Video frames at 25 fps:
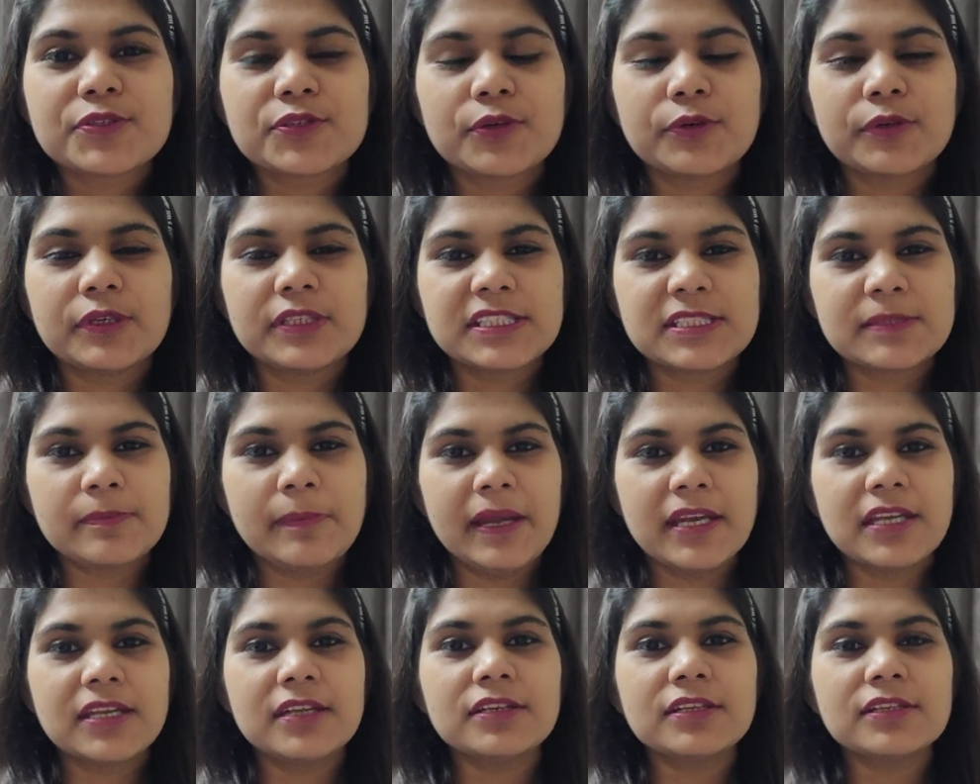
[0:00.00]
So it's
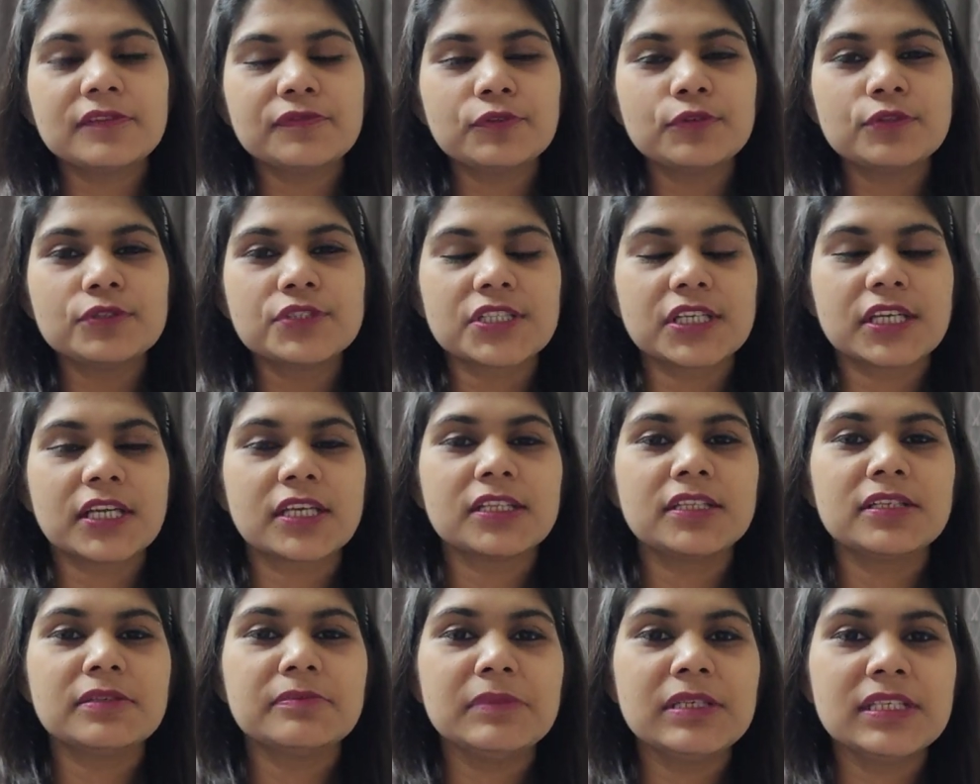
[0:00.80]
better if you
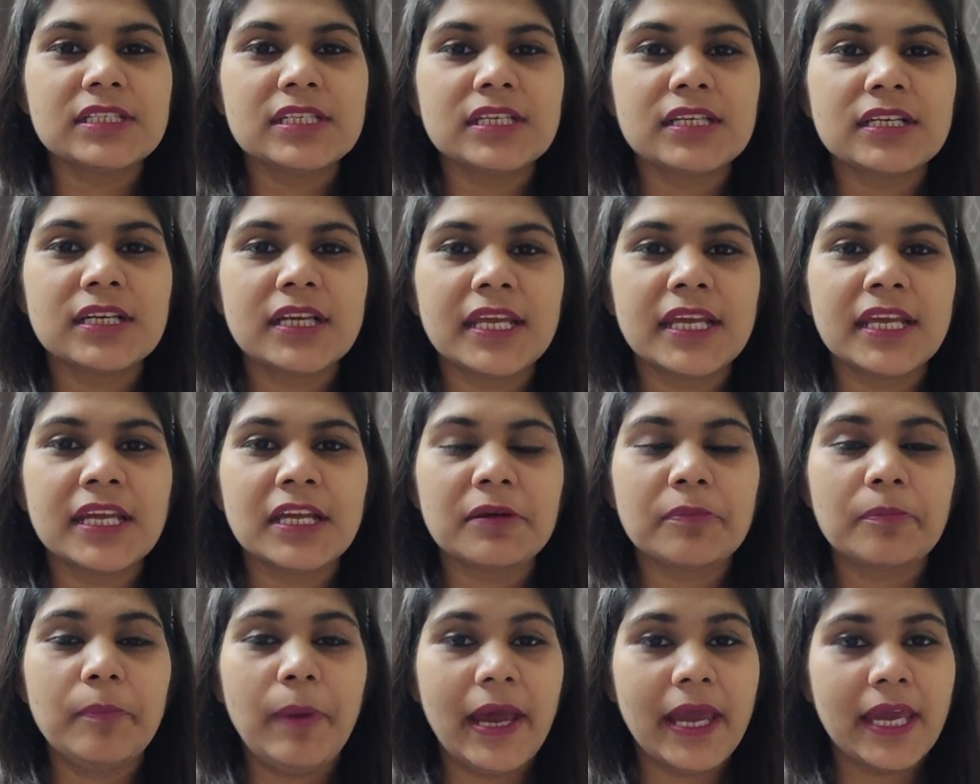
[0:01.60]
share the meeting
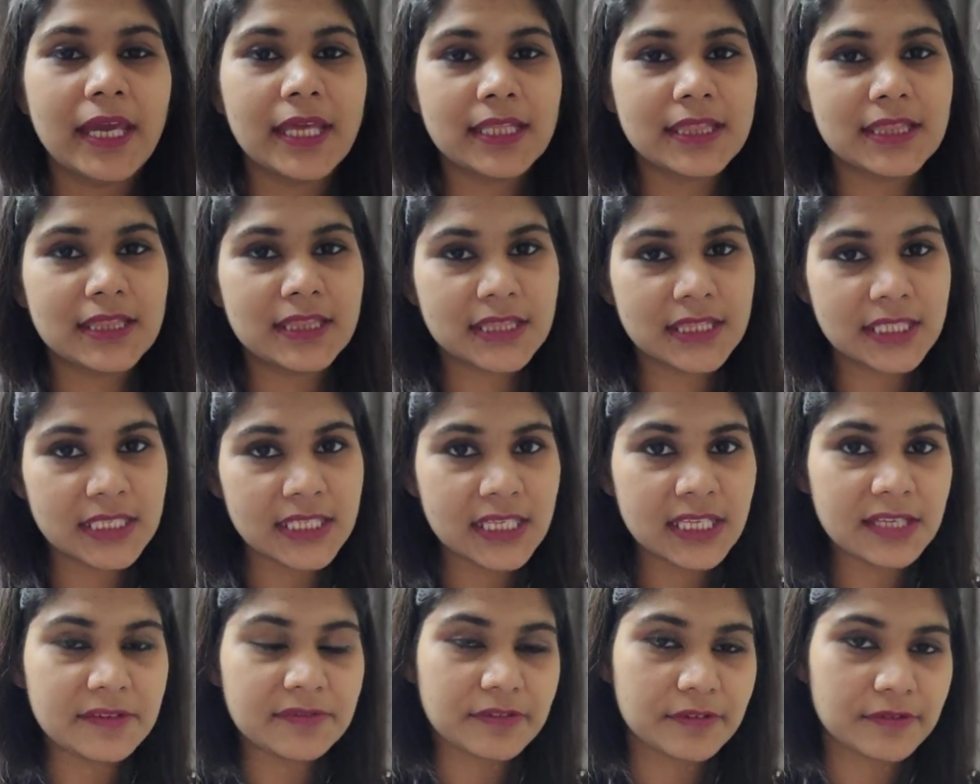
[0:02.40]
link by
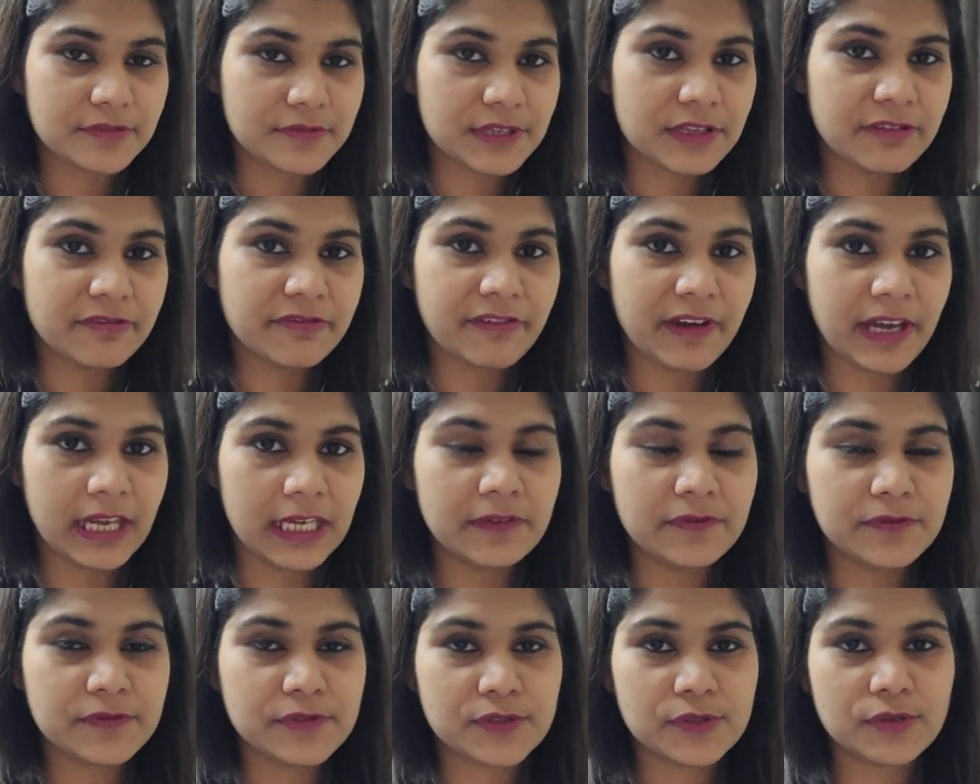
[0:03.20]

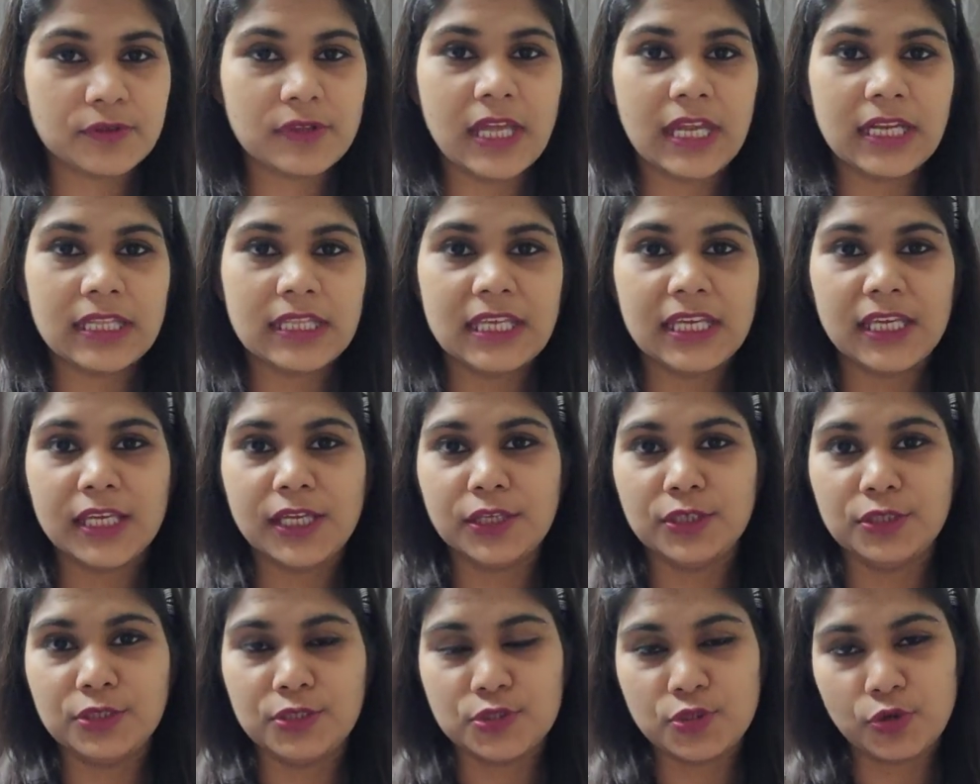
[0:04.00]
3:55 so that they
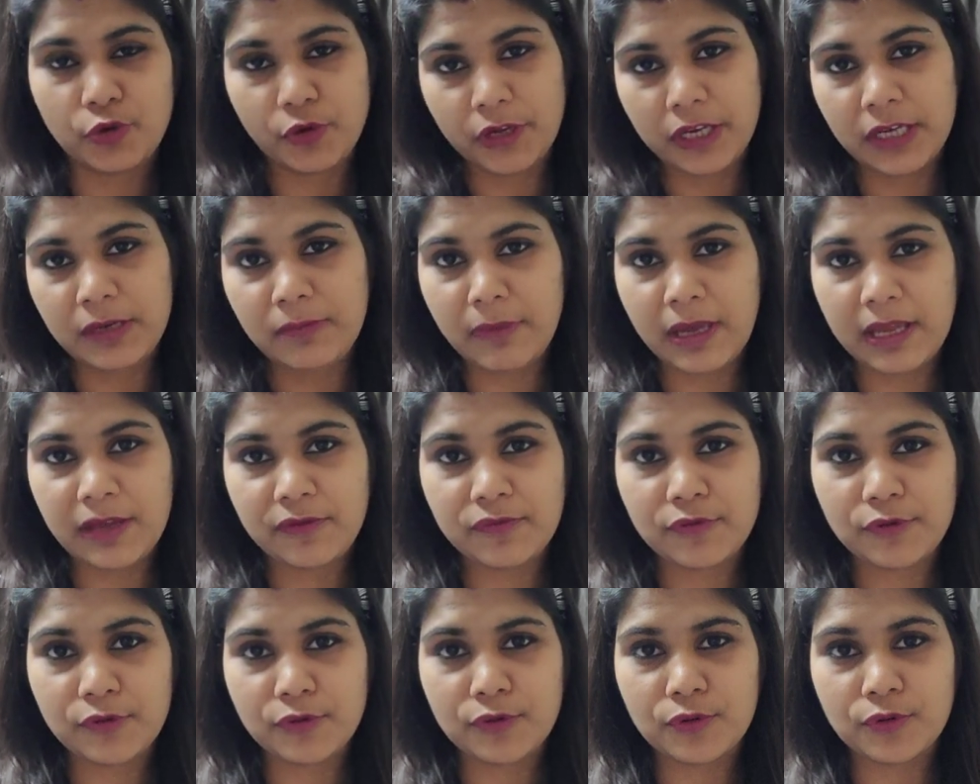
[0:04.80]
can join by
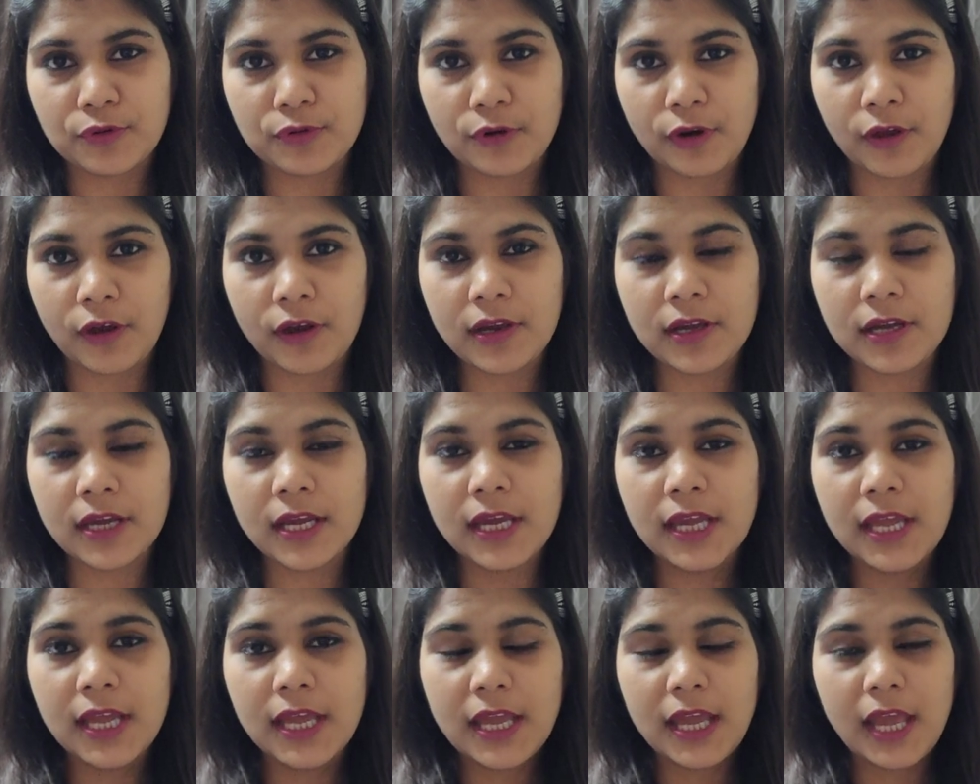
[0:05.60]
4
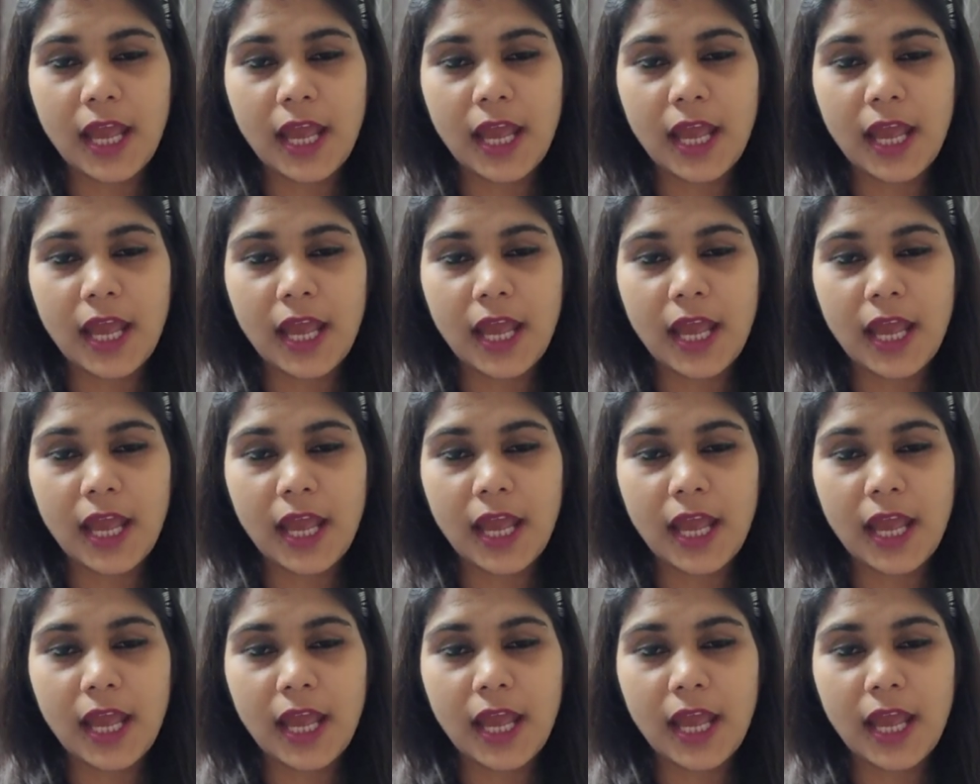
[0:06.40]
o'clock,